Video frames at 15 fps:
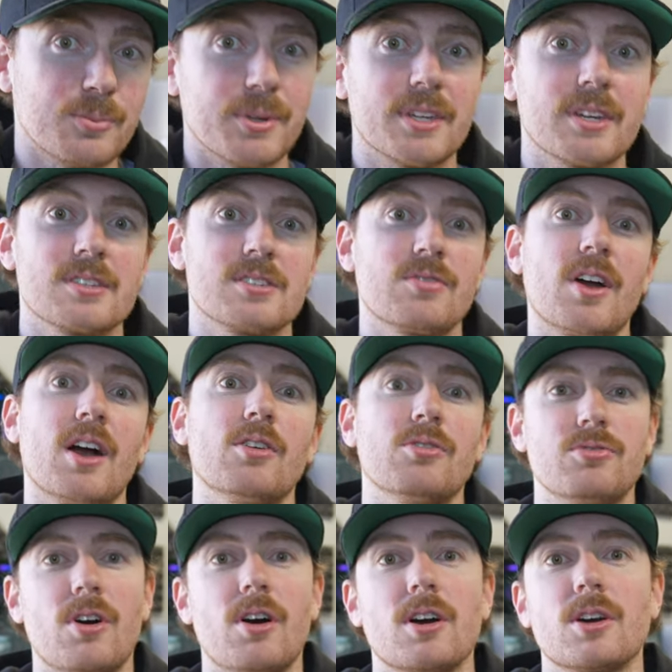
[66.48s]
because of how
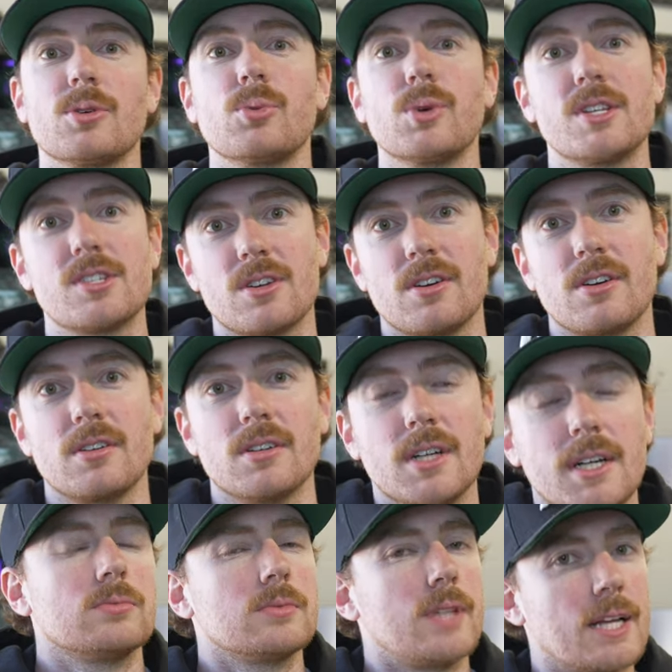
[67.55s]
far we turn.
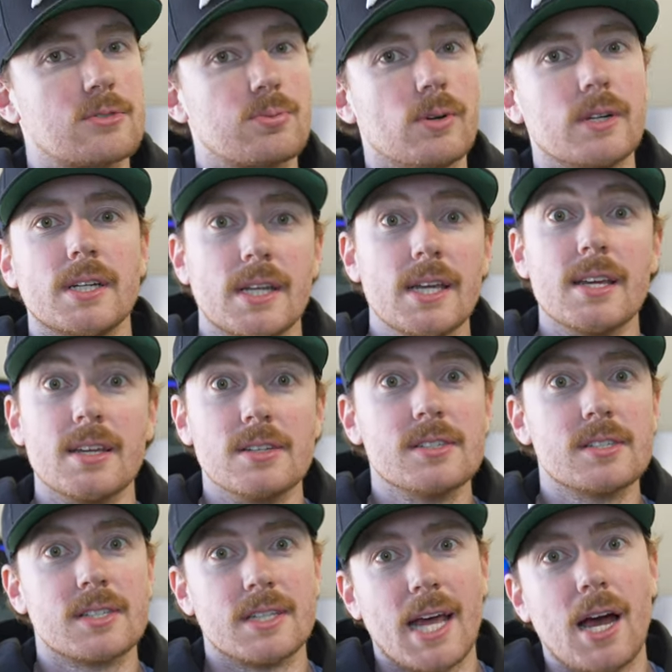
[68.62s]
That's what it
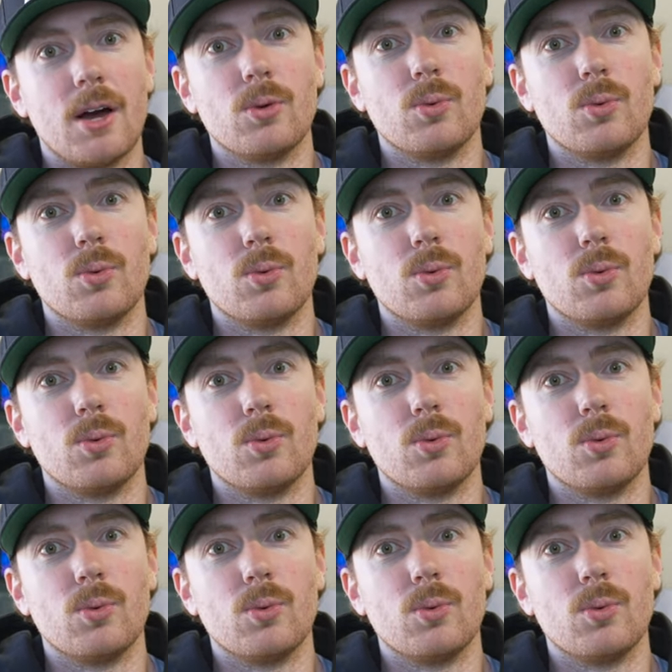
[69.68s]
is. Now,